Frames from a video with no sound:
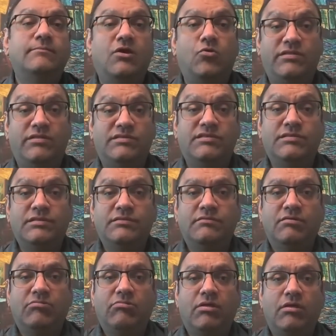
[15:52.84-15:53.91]
quizzes
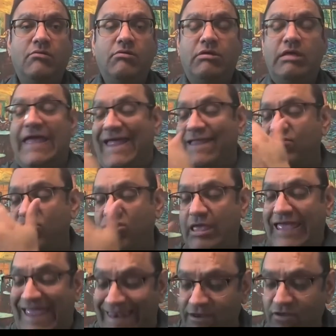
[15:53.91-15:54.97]
at the
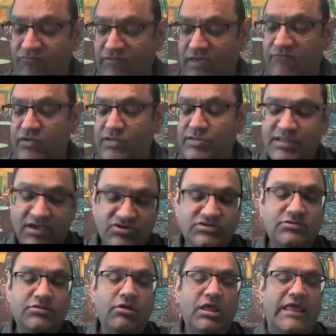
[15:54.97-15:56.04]
end of every
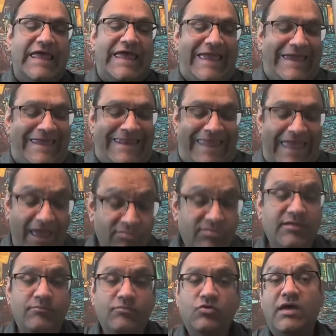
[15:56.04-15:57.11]
session and ask
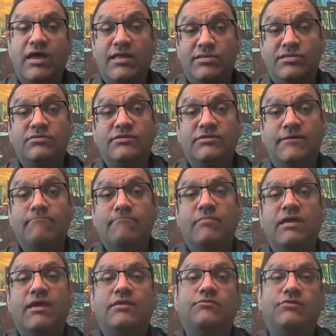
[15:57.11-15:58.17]
them to answer them
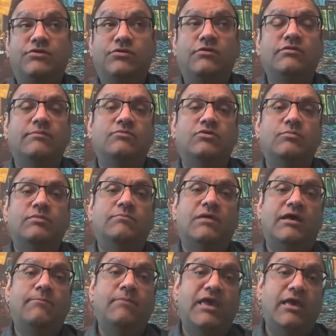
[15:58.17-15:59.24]
and return them to me
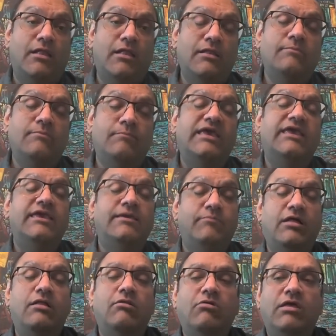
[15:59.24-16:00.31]
by
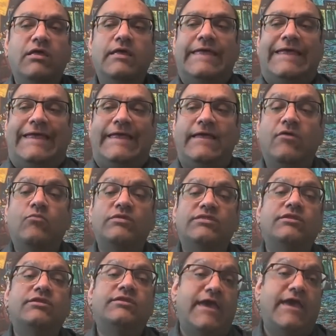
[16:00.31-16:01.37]
email
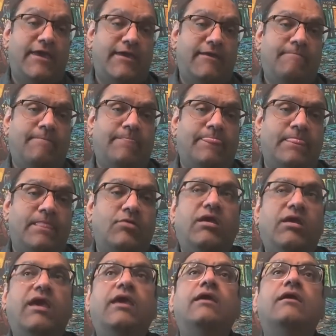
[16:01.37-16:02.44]
within a day.
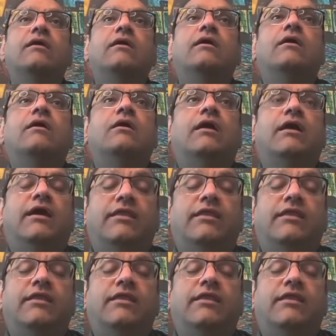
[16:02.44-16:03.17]
Okay, and